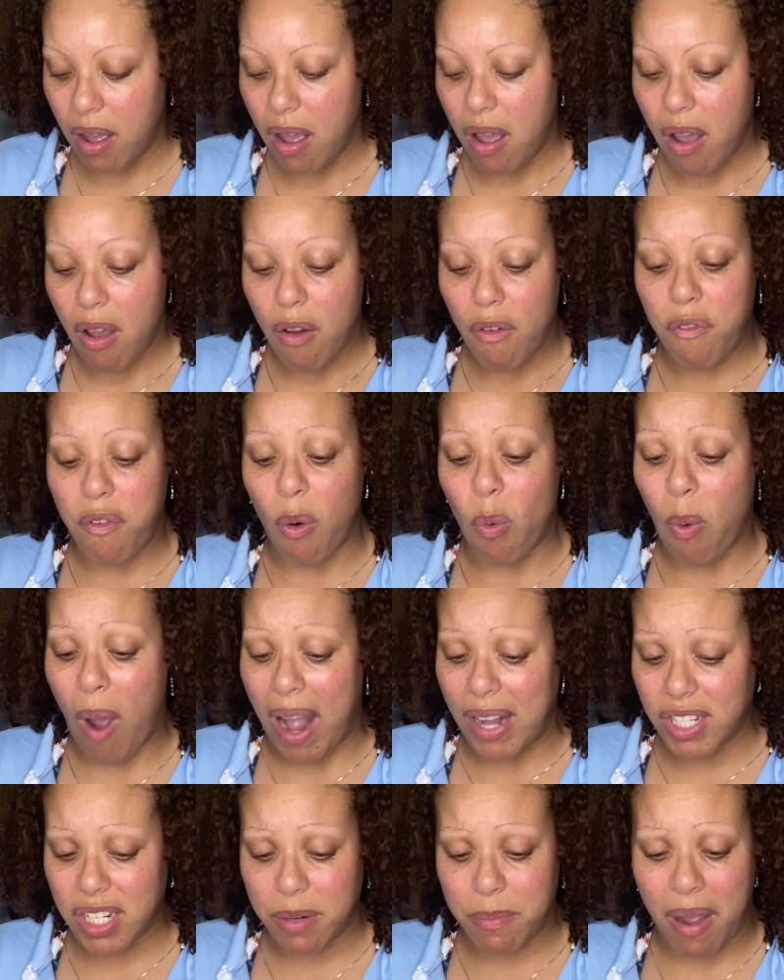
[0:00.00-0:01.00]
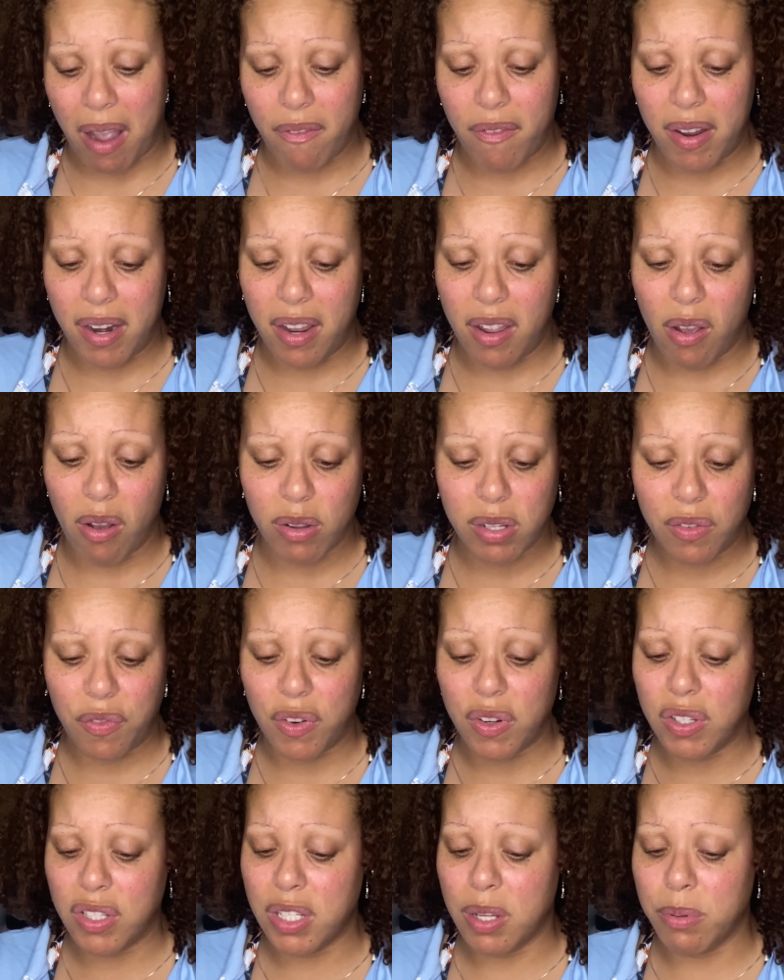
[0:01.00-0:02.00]
for watching my videos, for
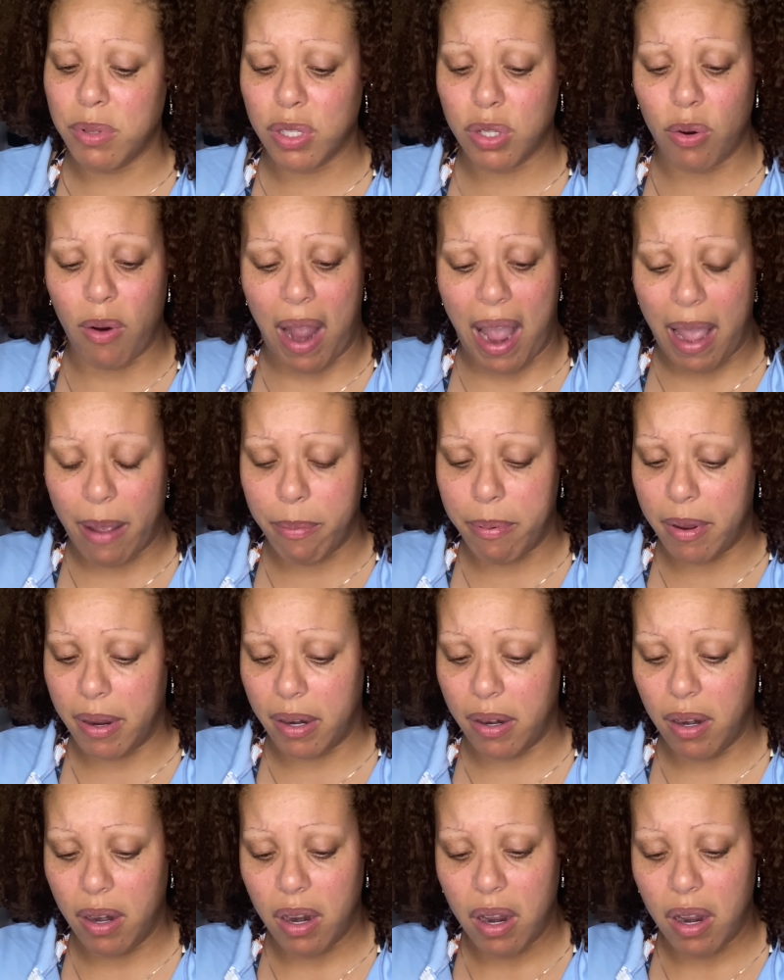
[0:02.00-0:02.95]
subscribing.